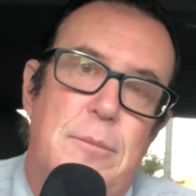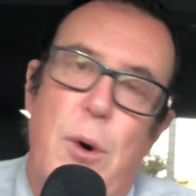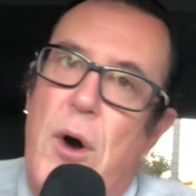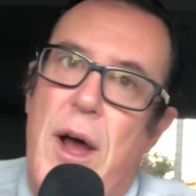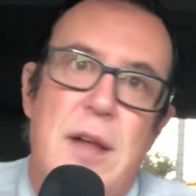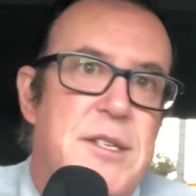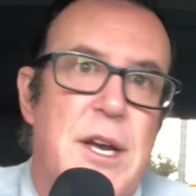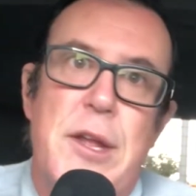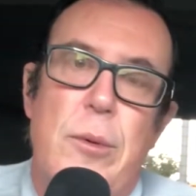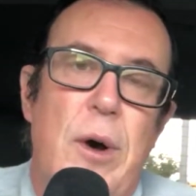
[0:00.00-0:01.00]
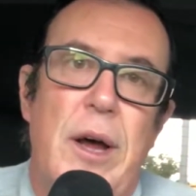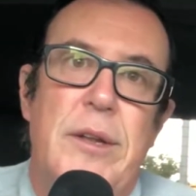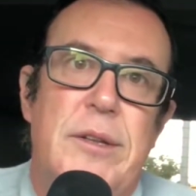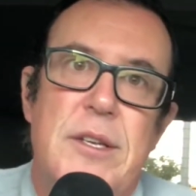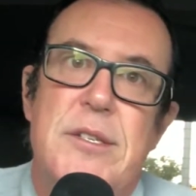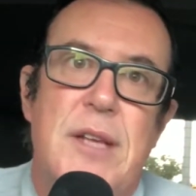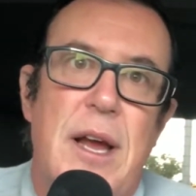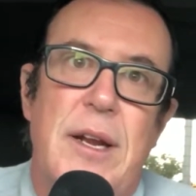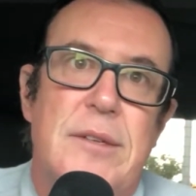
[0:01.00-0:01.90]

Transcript: Boy, I'll tell you what, this kind